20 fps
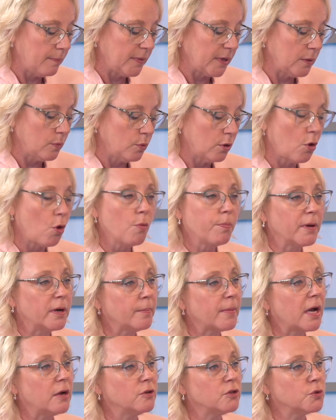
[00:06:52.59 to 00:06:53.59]
It will open
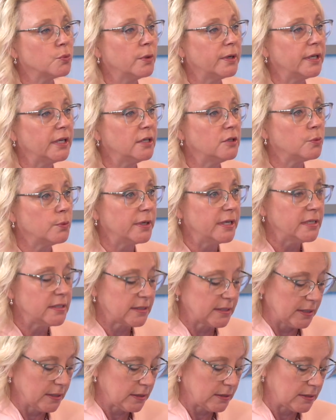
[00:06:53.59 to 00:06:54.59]
about
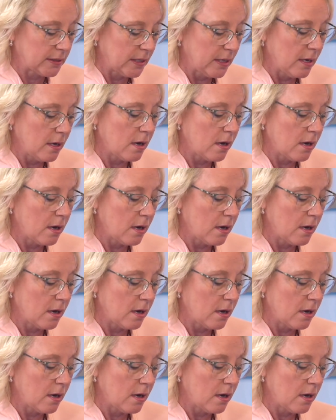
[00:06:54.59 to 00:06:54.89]
2026,